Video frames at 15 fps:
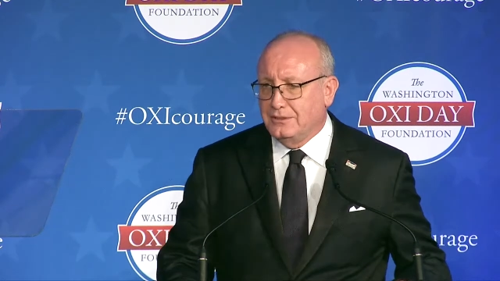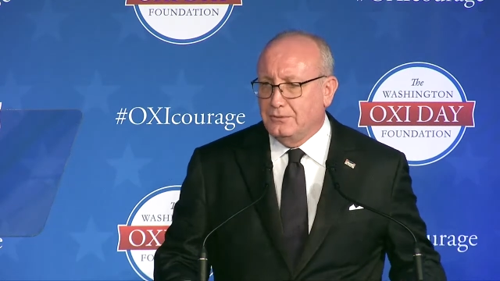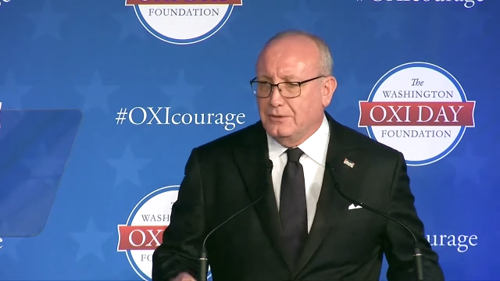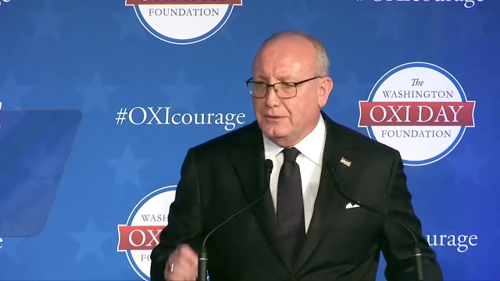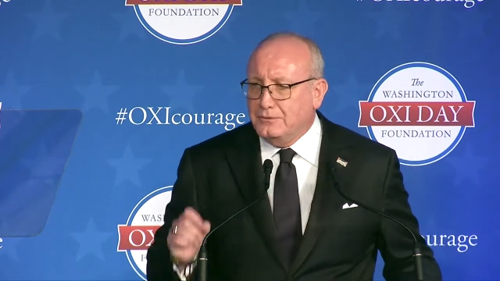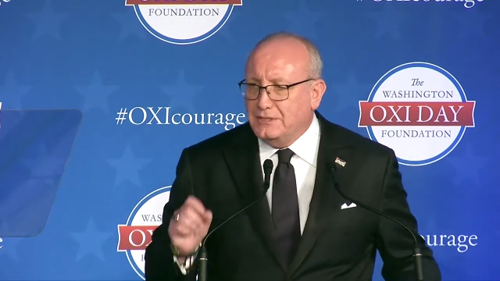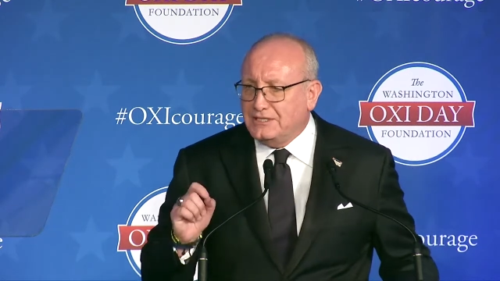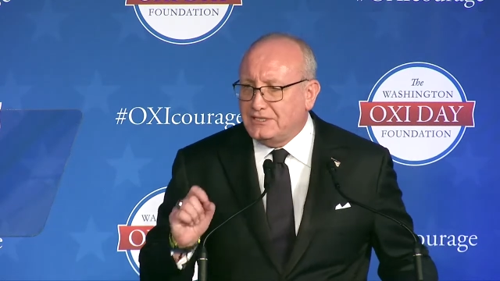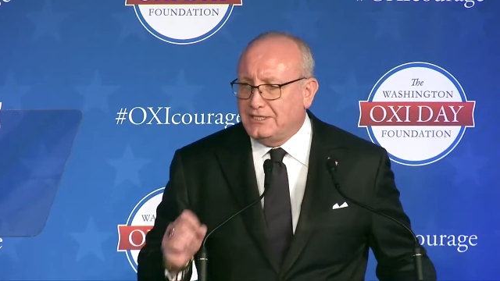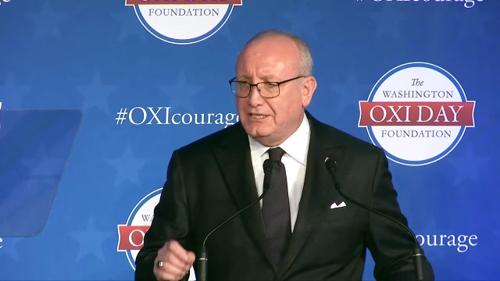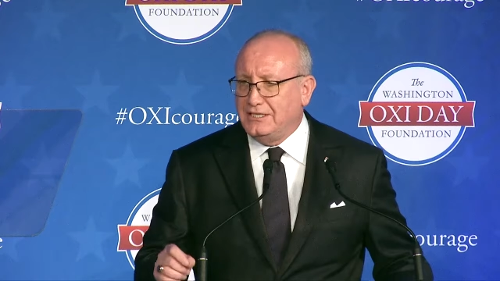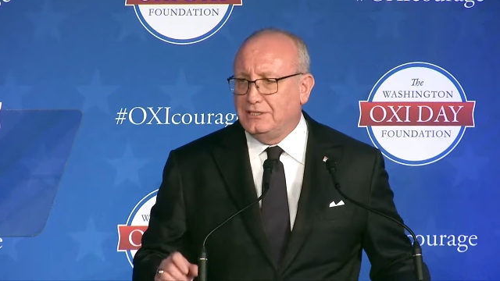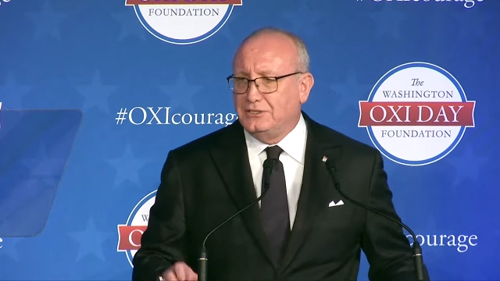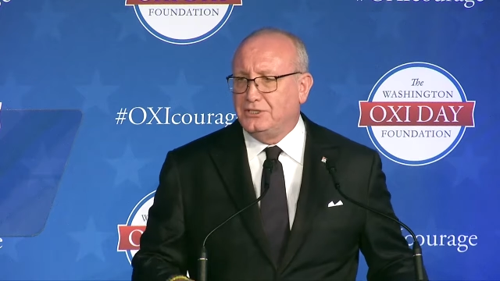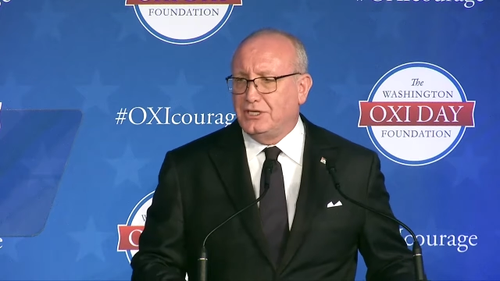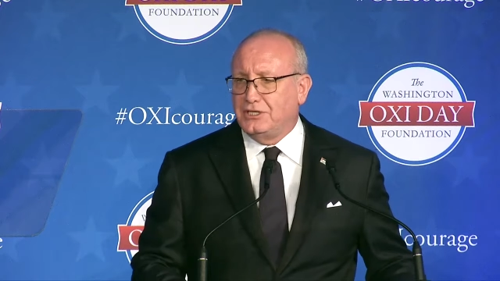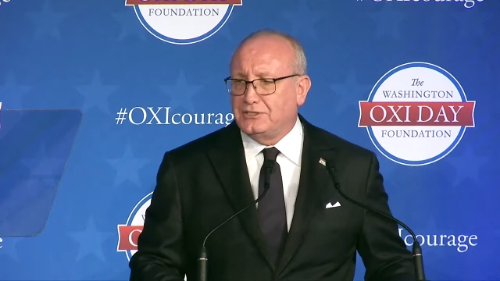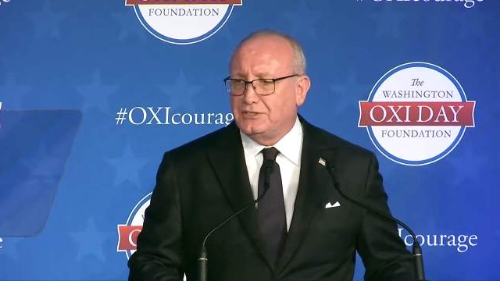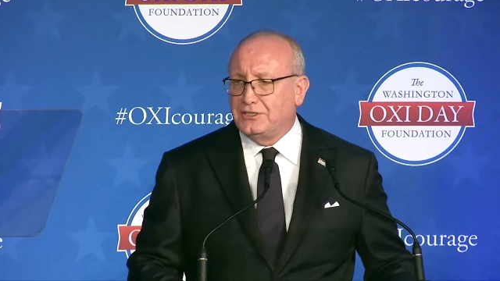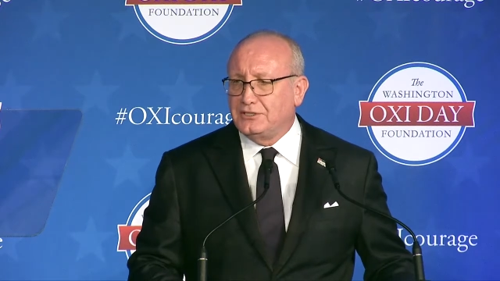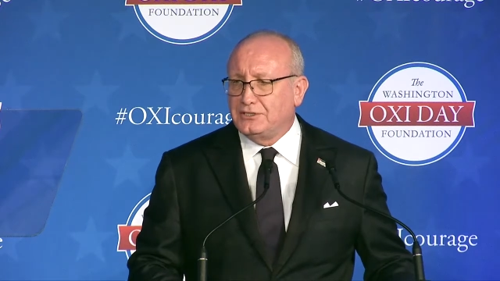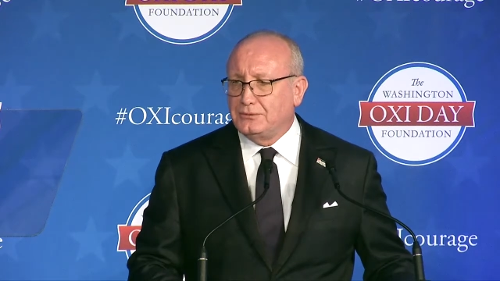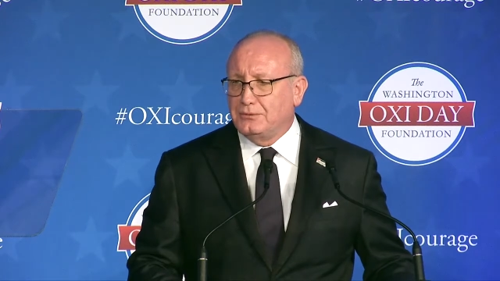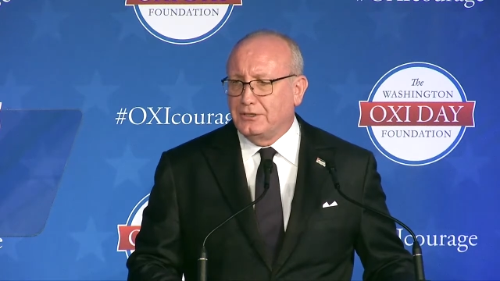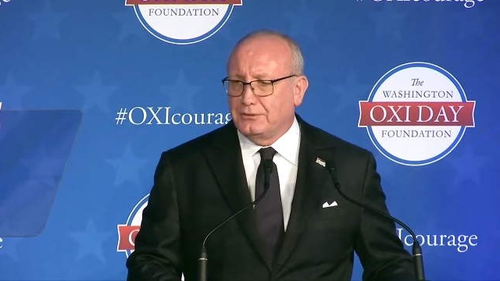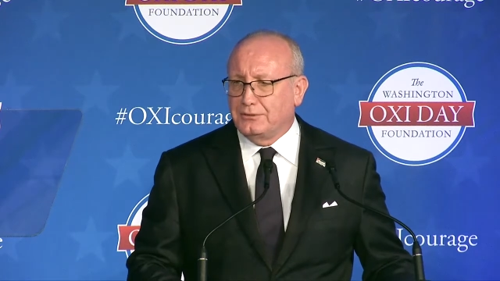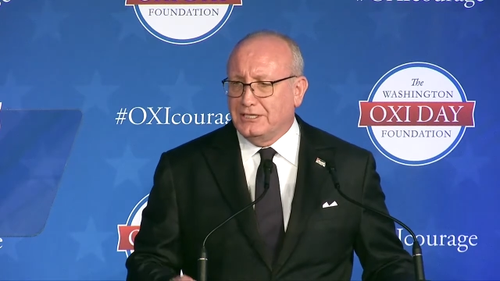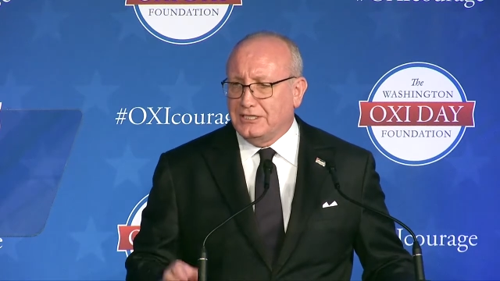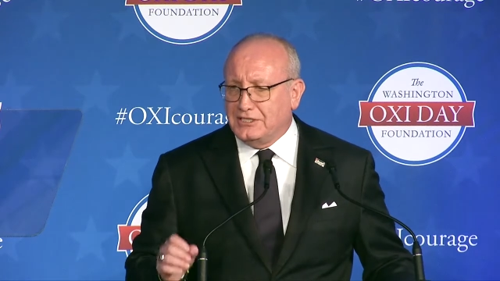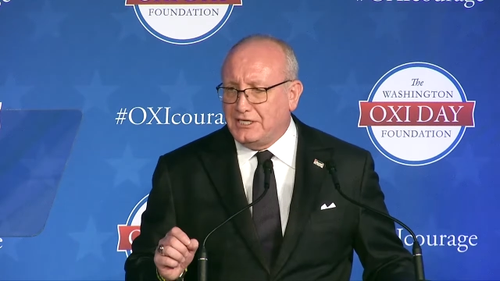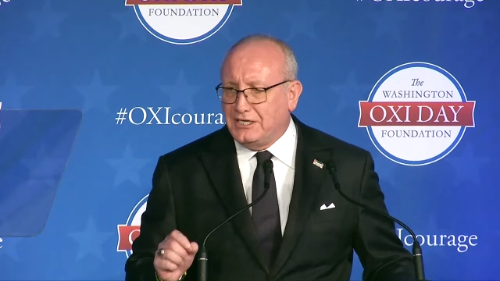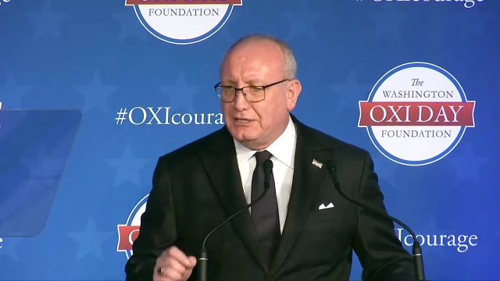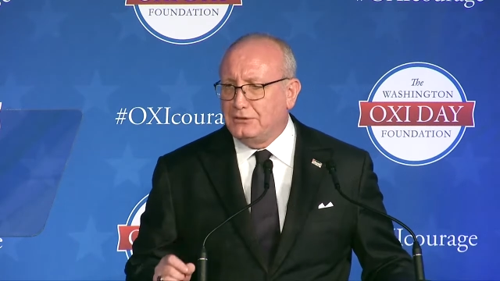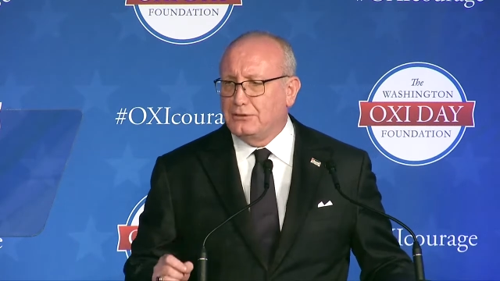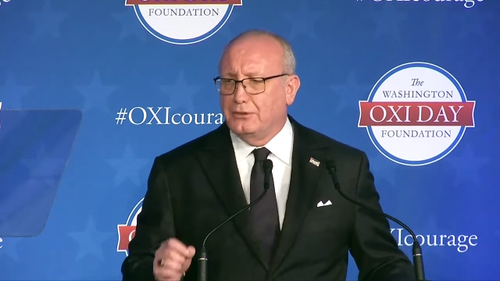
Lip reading: when we see injustice, whether it is here